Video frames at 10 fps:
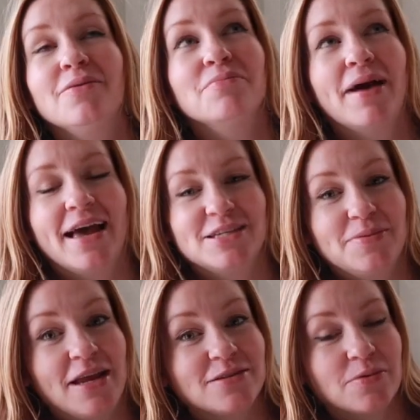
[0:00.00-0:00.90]
my
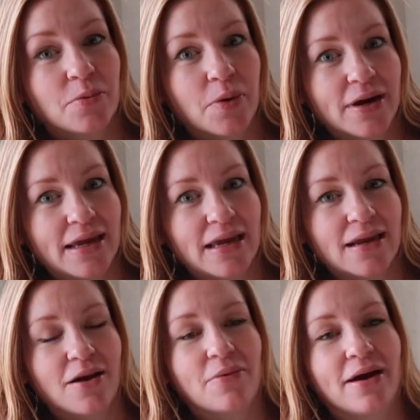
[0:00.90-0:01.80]
husband has been working
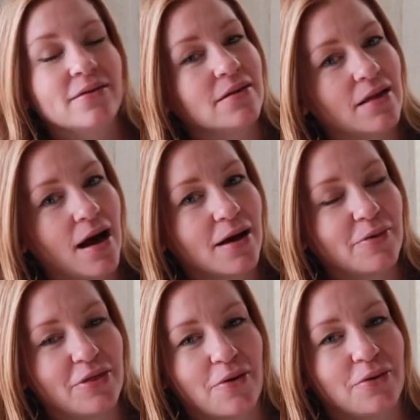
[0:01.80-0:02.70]
around the clock
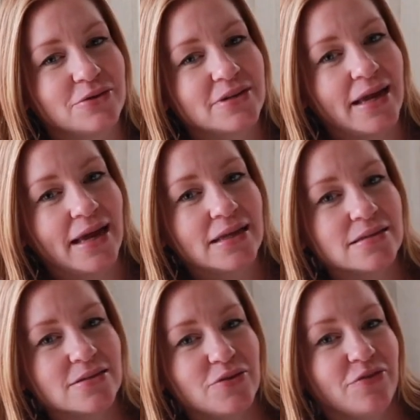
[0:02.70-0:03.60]
with our older kids
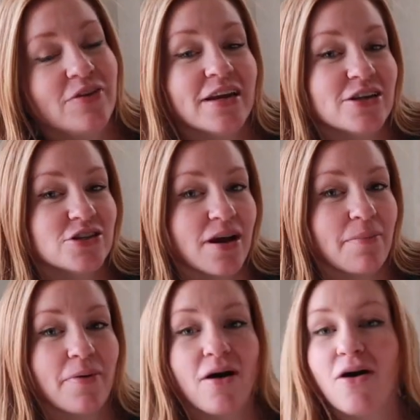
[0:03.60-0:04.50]
to finish up
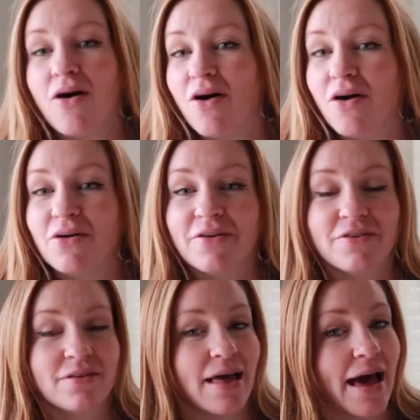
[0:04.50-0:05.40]
all of the
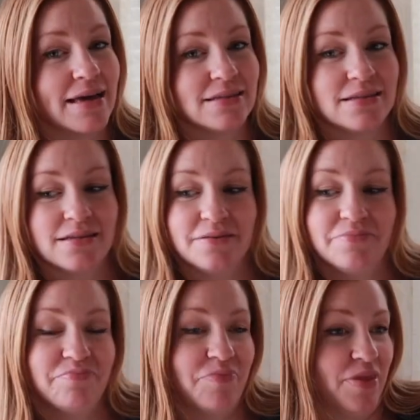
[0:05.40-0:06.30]
last
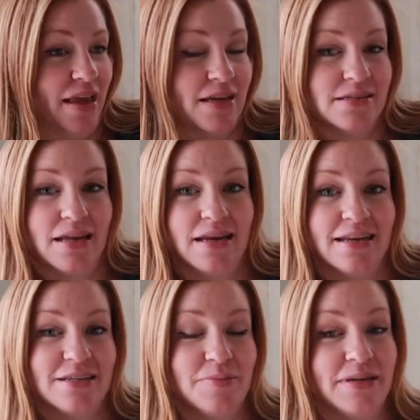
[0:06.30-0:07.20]
things that
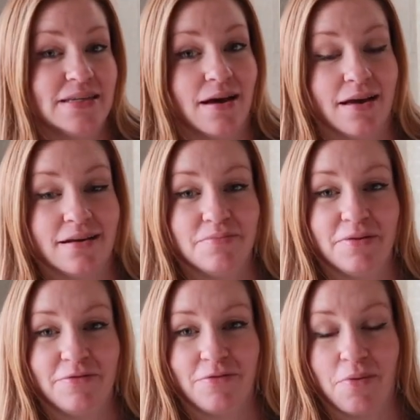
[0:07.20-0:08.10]
needed to be done
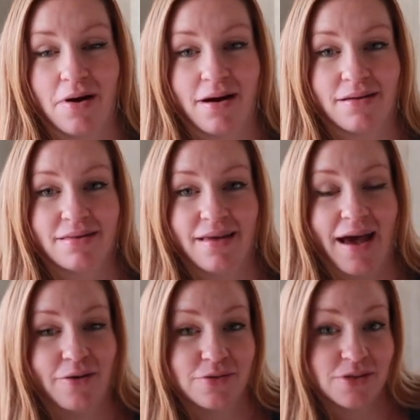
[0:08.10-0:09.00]
before the
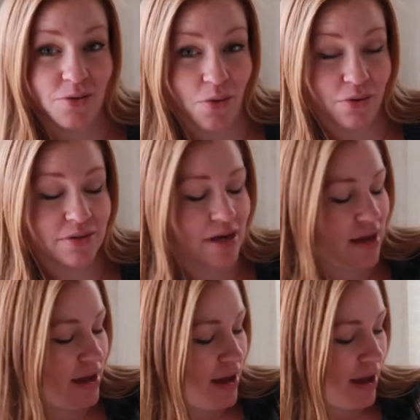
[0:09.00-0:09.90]
house sold.
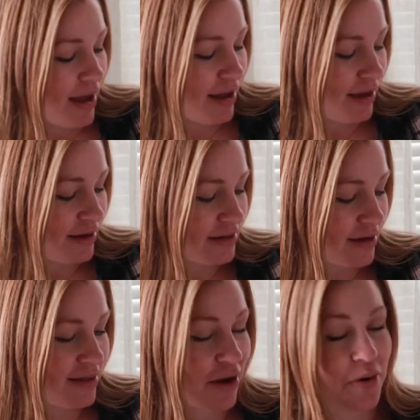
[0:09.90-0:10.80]
And
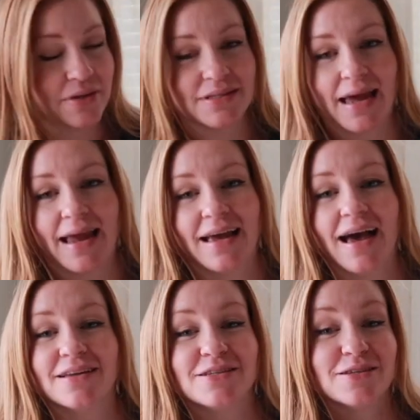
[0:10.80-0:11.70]
there was like
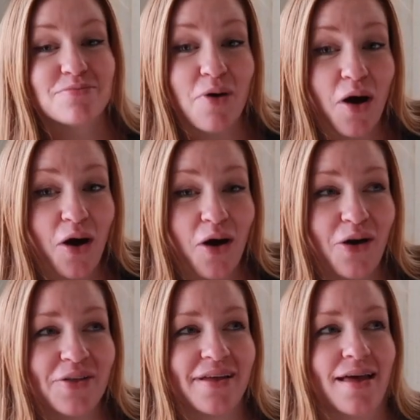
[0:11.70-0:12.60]
a
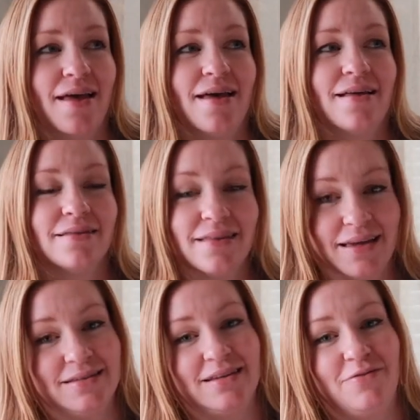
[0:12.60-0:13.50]
small
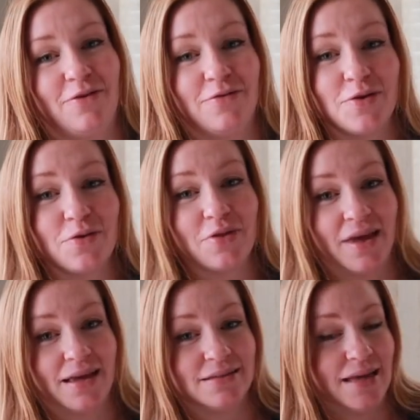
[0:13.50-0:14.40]
list of a few
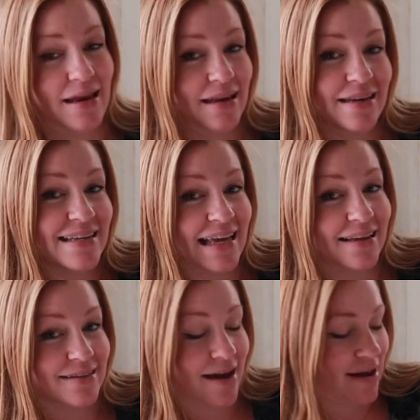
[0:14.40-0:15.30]
things that needed to
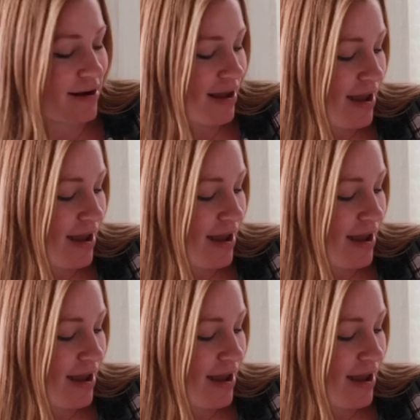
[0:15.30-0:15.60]
get done